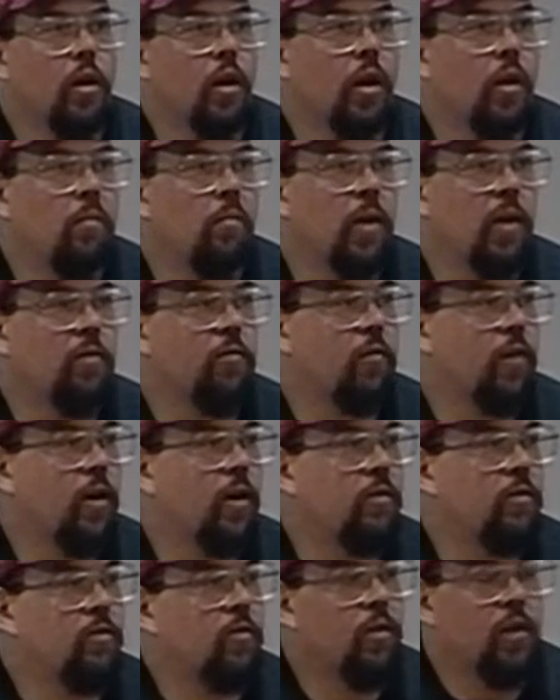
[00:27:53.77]
uh, my
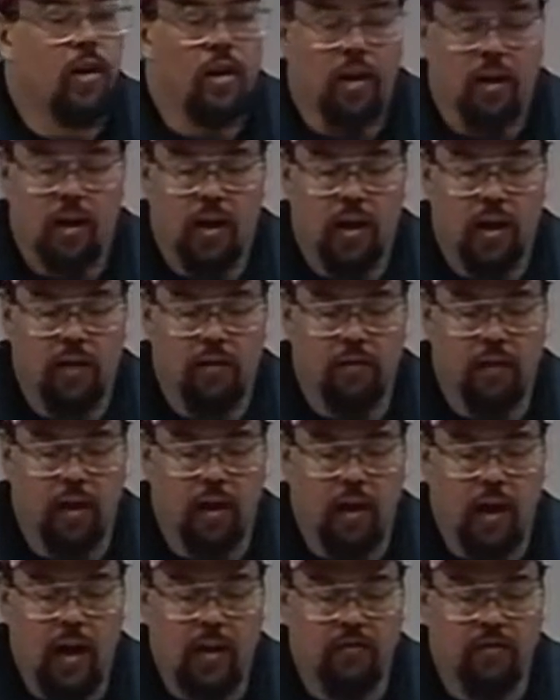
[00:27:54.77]
friends, I have,
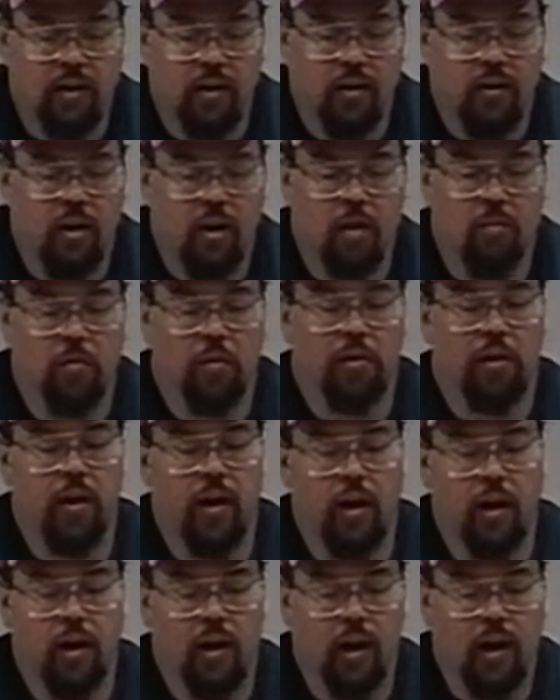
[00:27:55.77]
uh, I have done a terrible
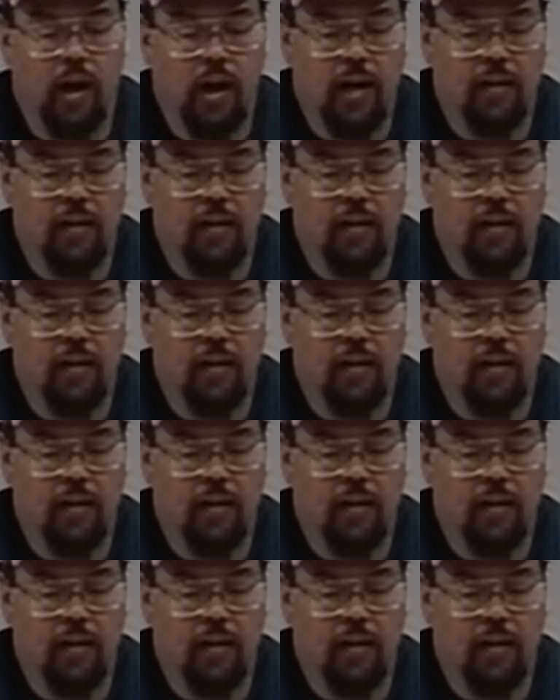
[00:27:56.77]
thing.